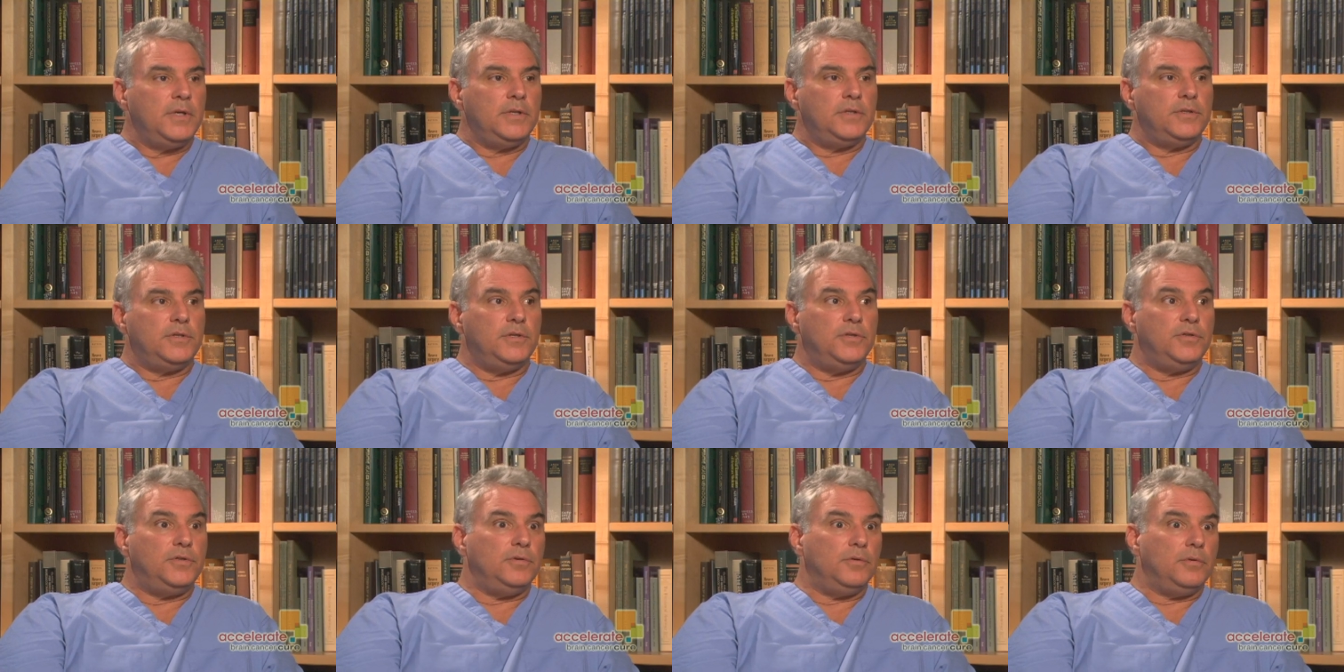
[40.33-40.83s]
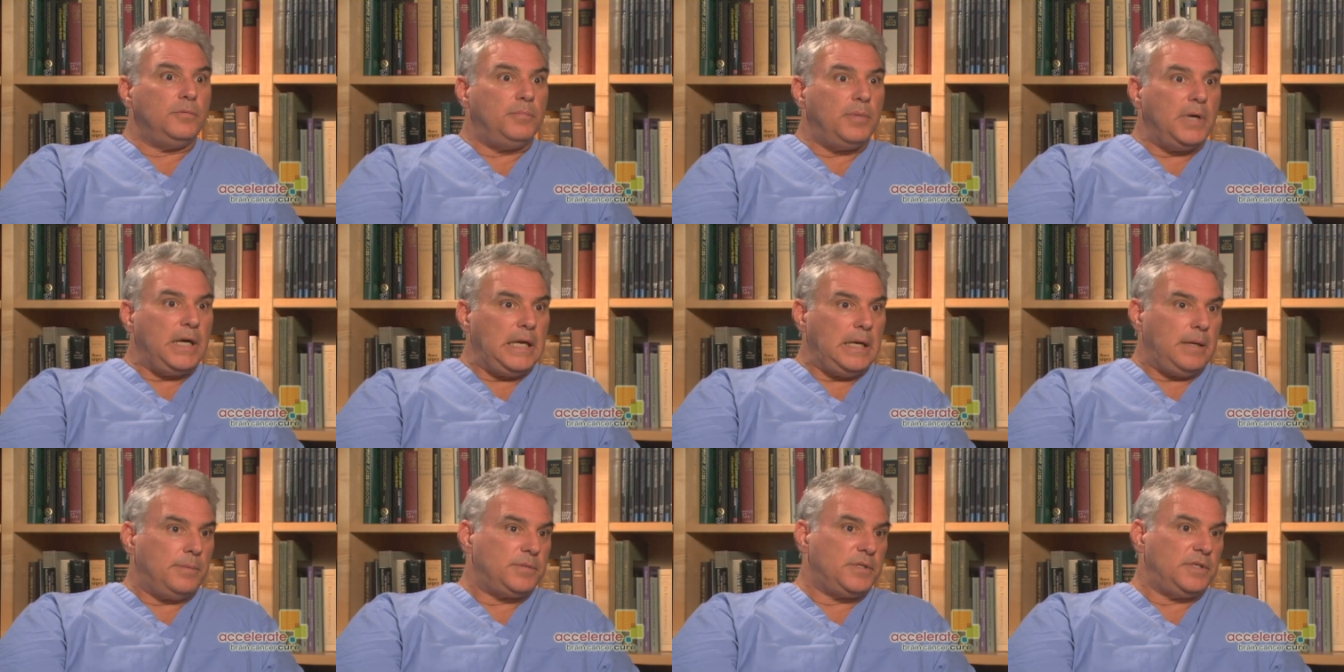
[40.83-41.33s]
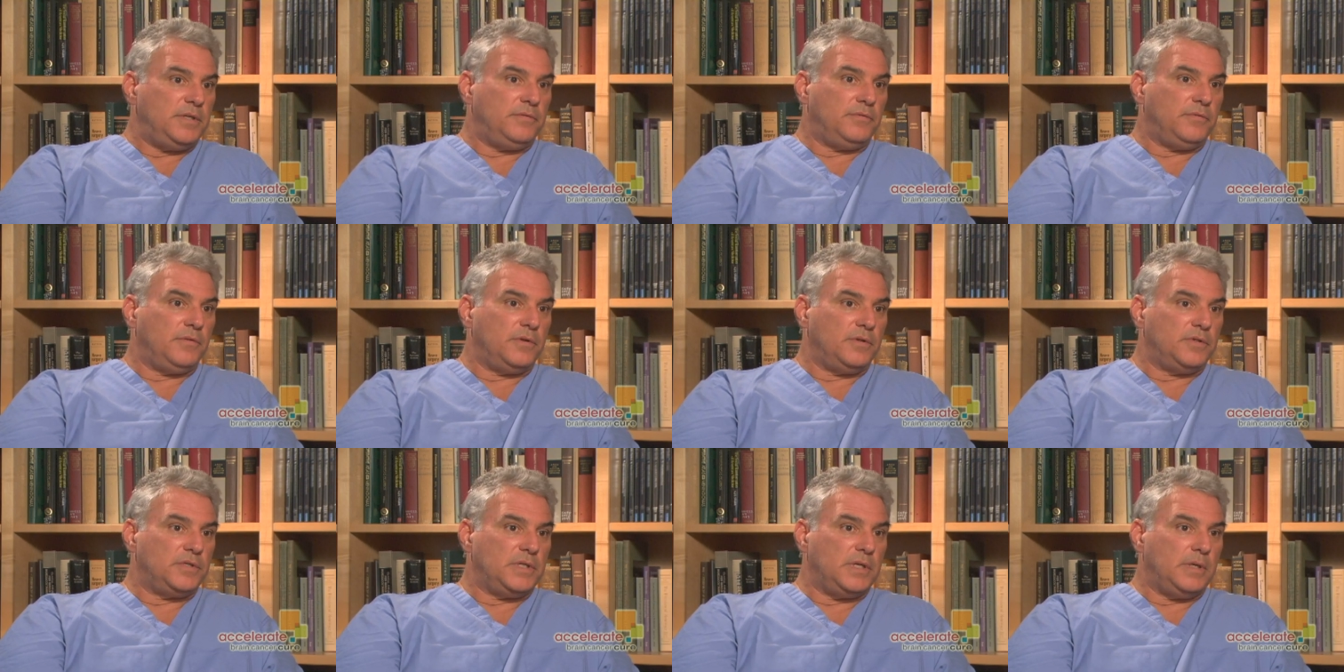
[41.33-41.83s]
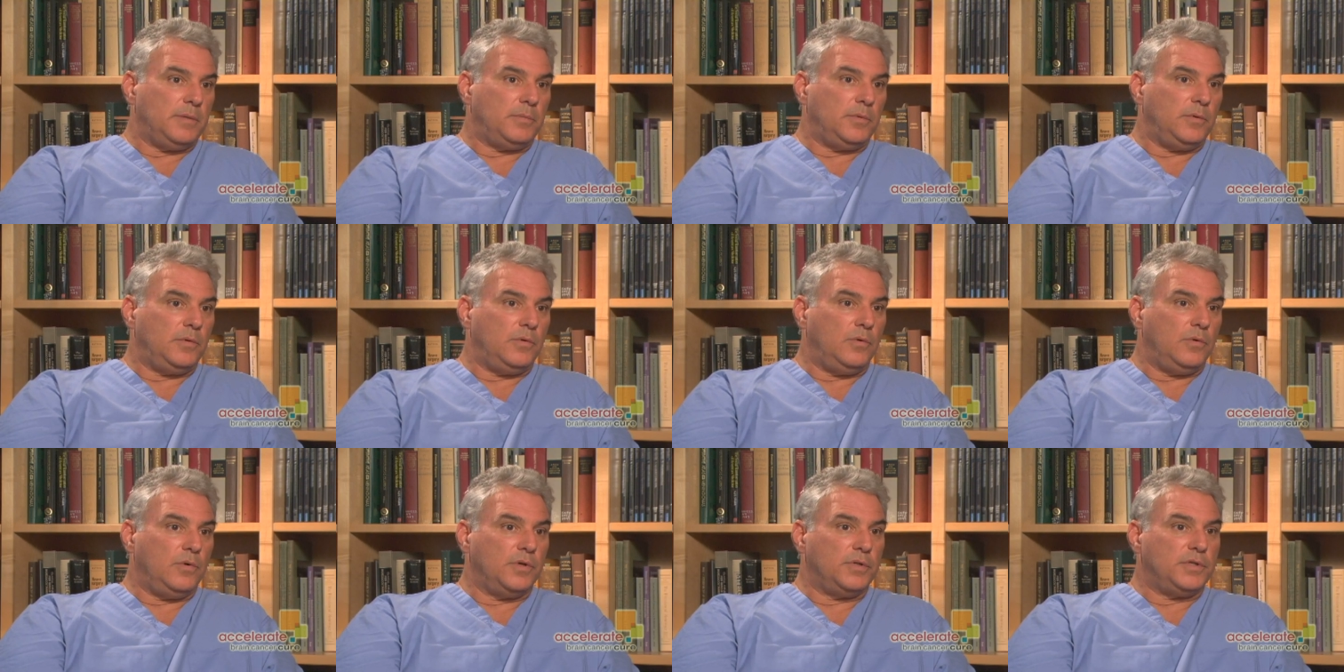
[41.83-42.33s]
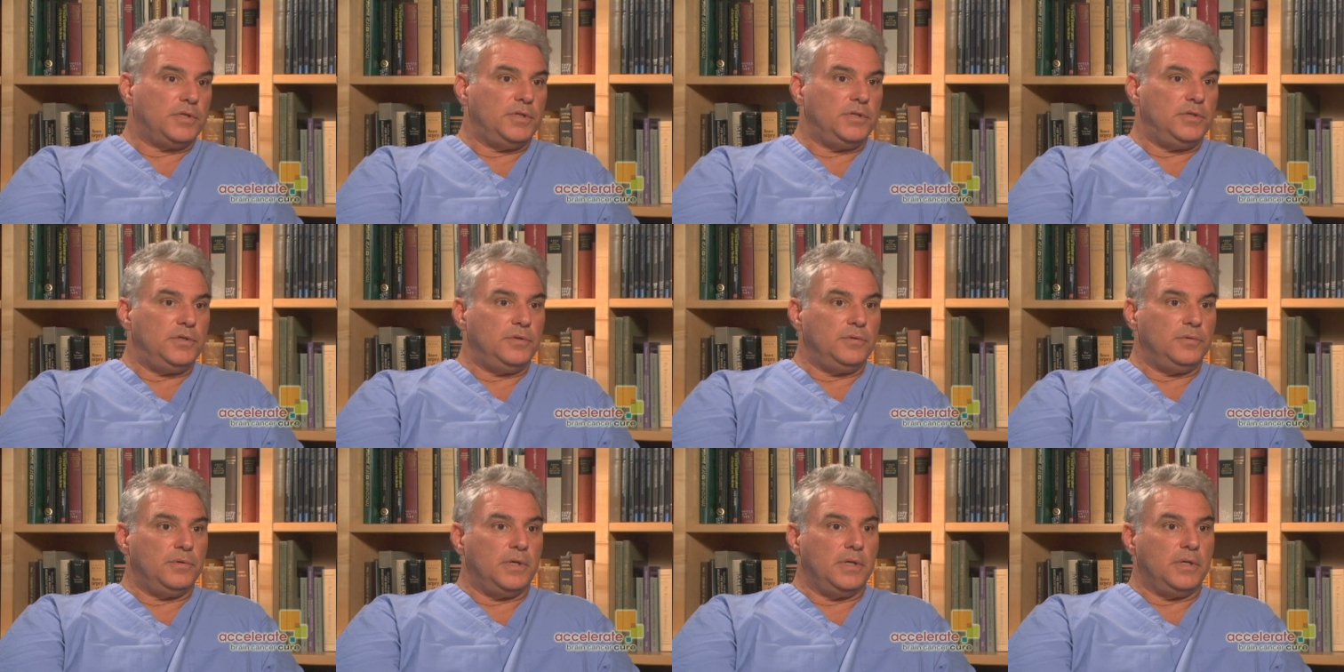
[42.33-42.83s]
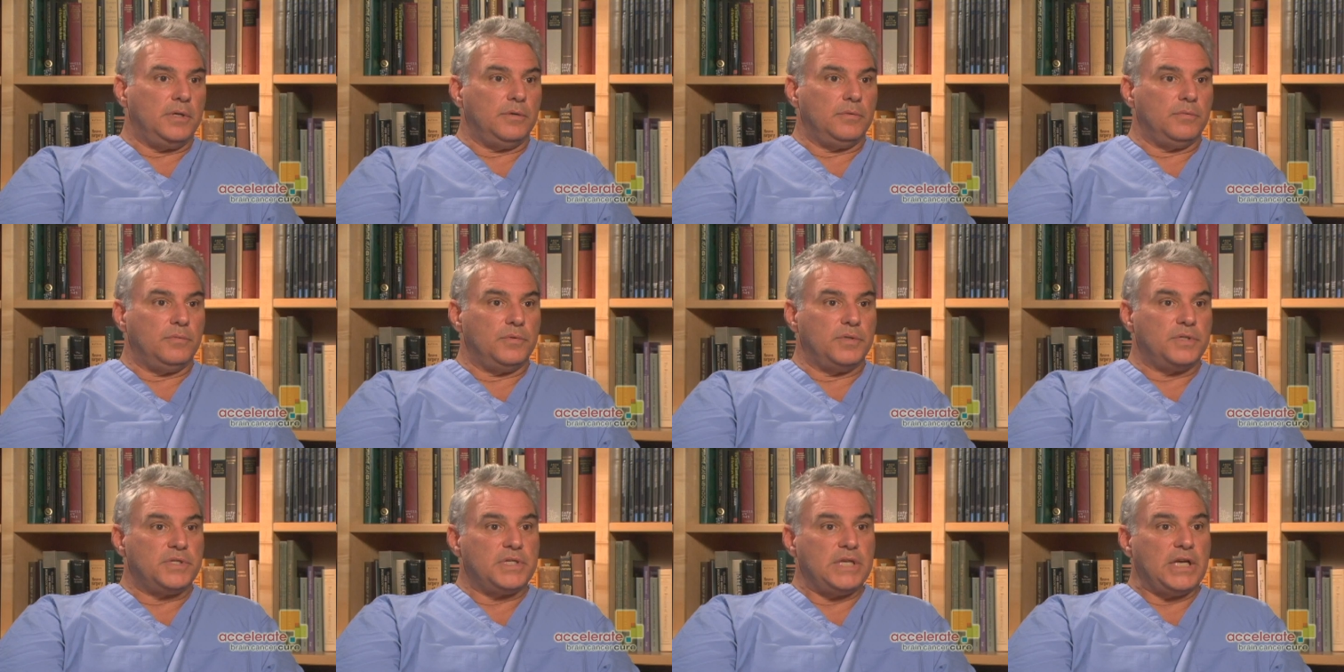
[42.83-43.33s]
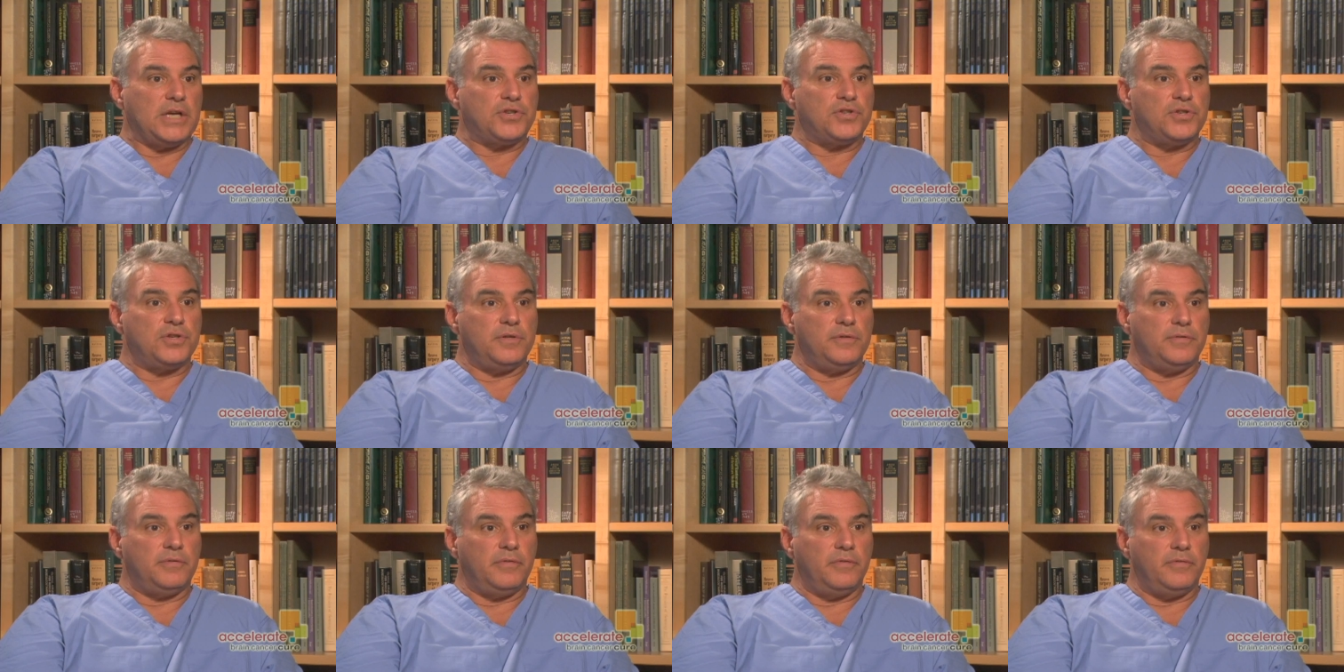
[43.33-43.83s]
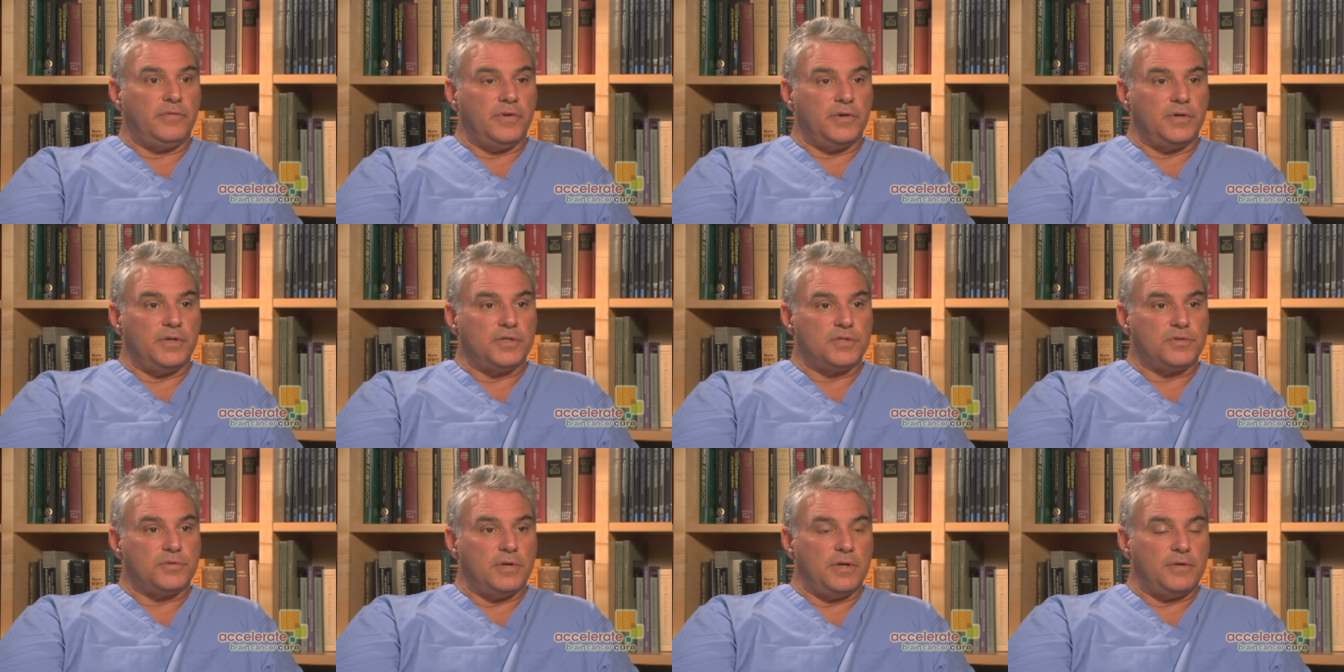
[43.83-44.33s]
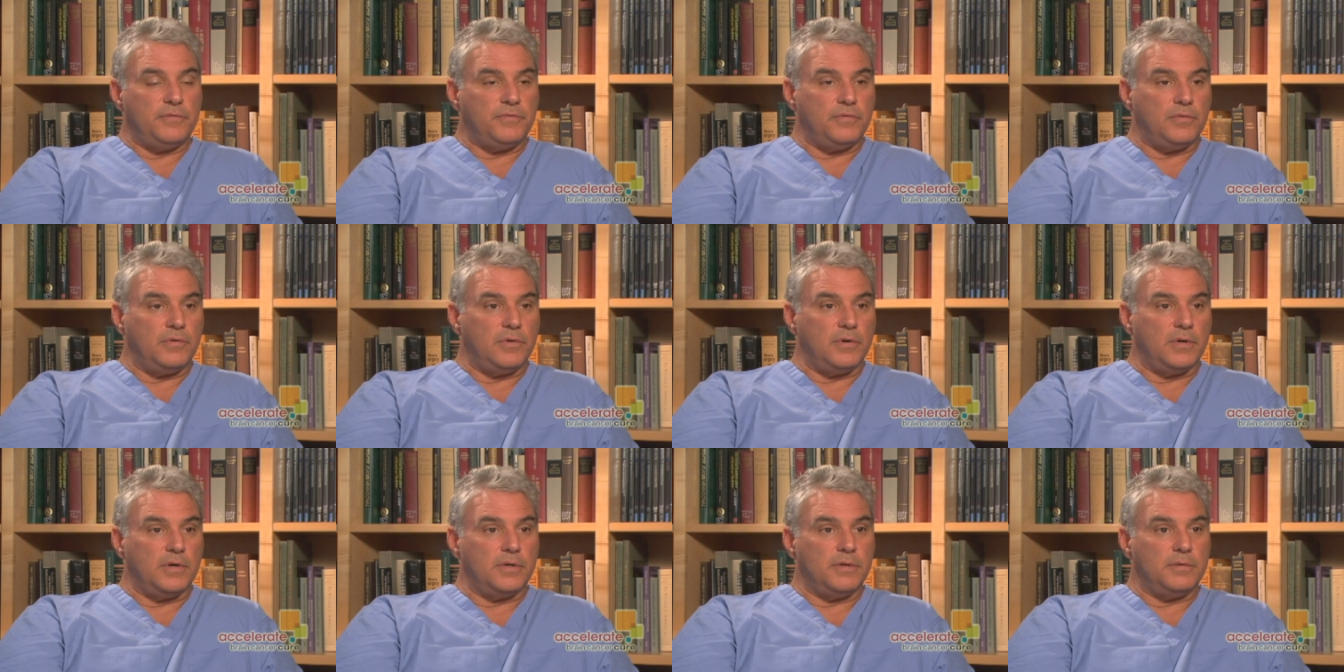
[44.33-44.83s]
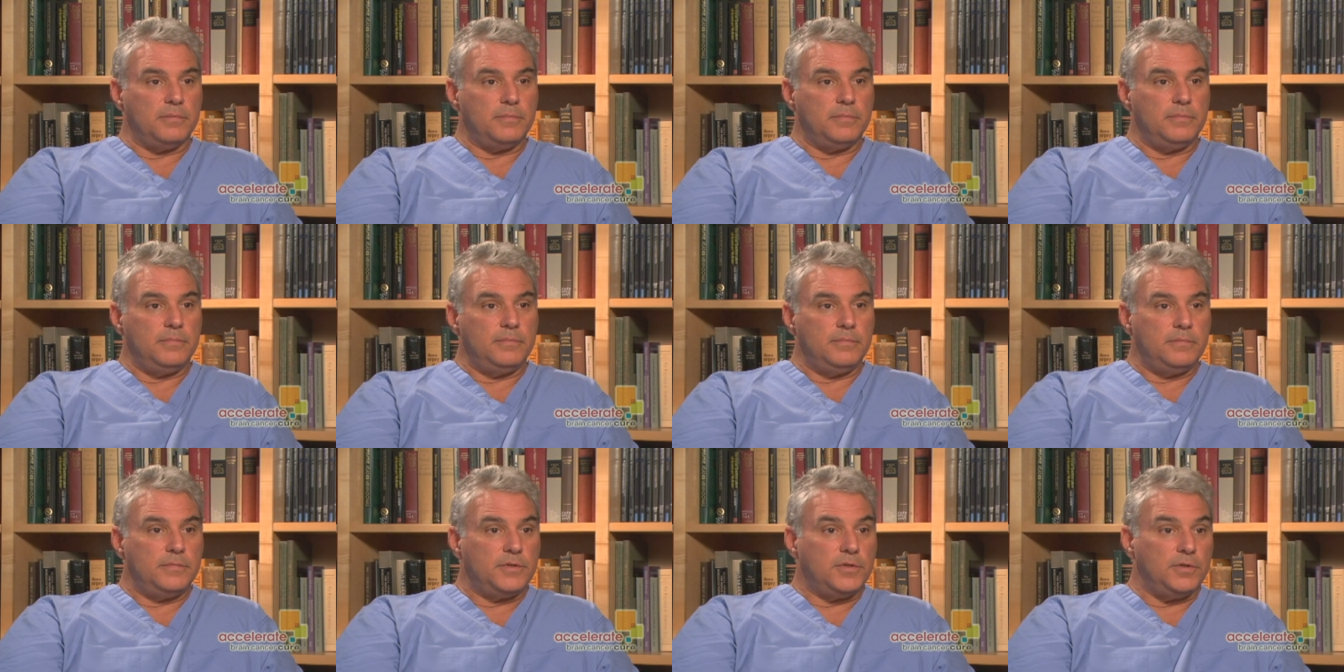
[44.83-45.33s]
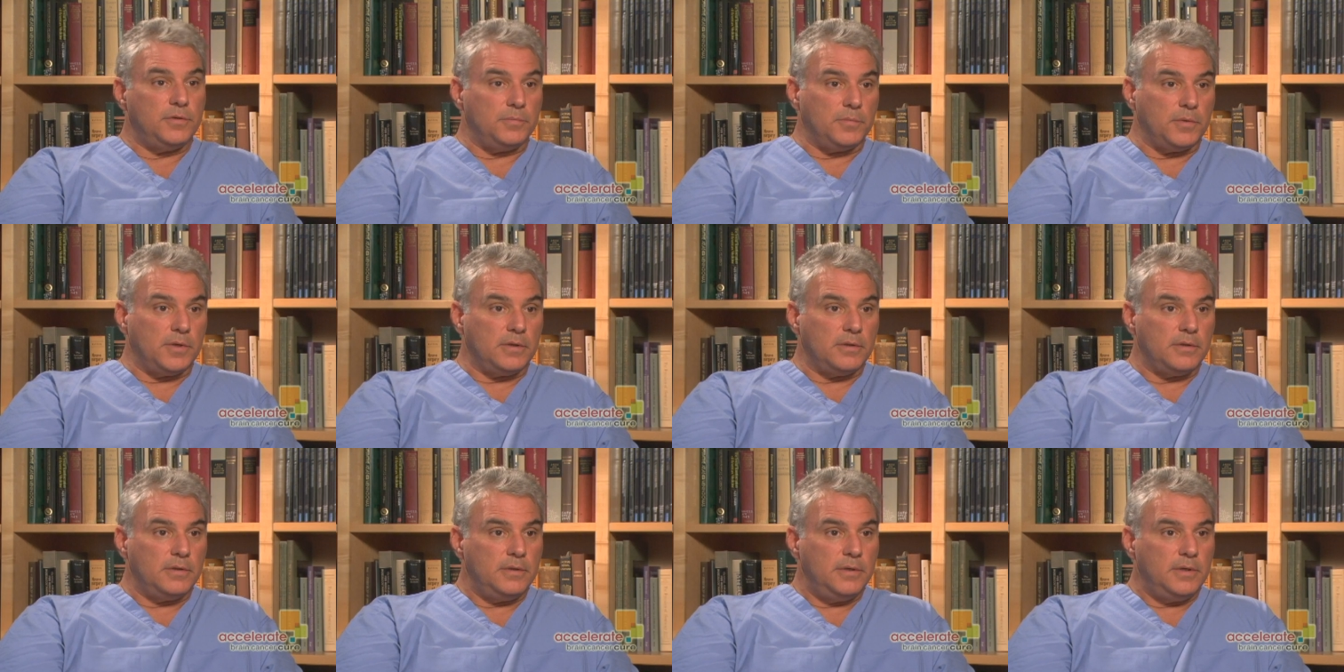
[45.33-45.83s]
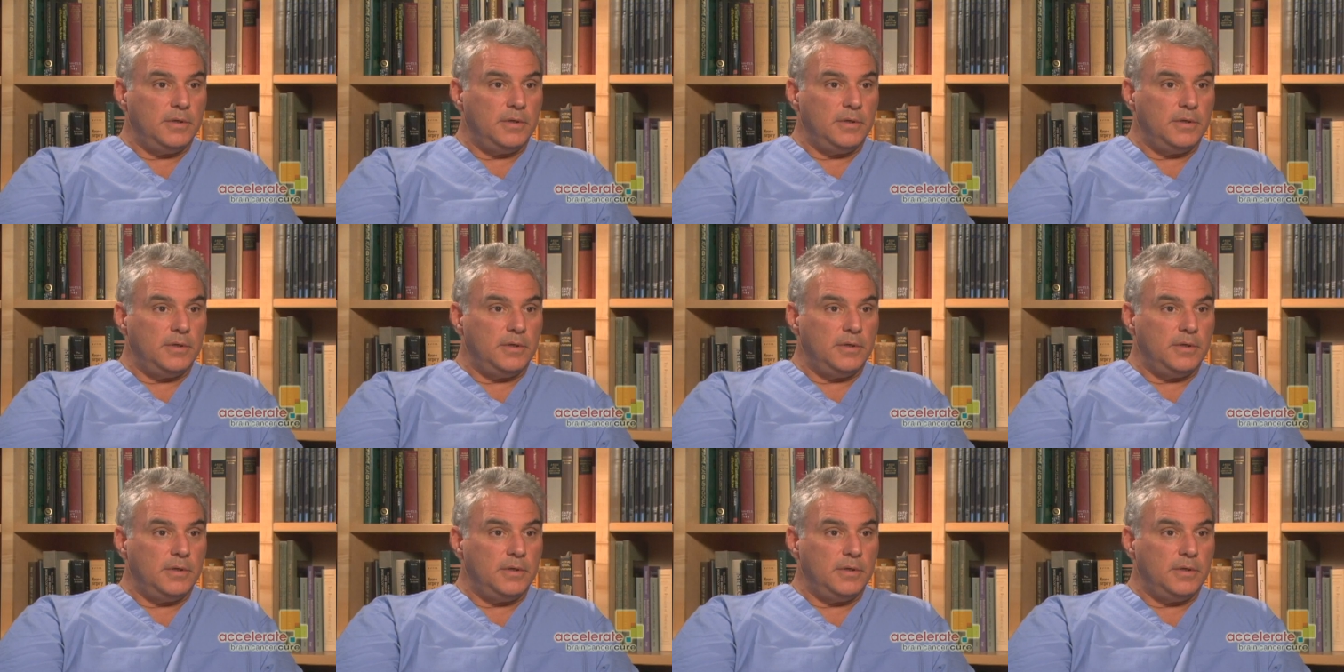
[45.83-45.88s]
To do a biopsy, for example, or to do a resection of a very straightforward tumor.